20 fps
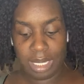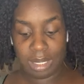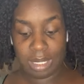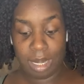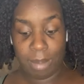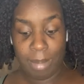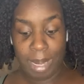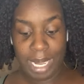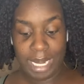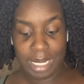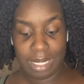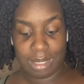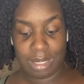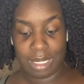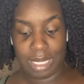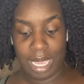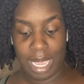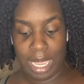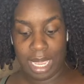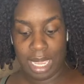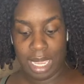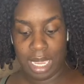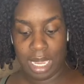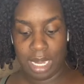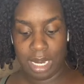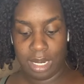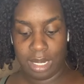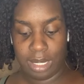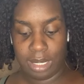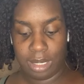Somebody's gay
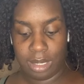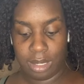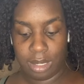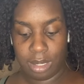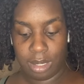here.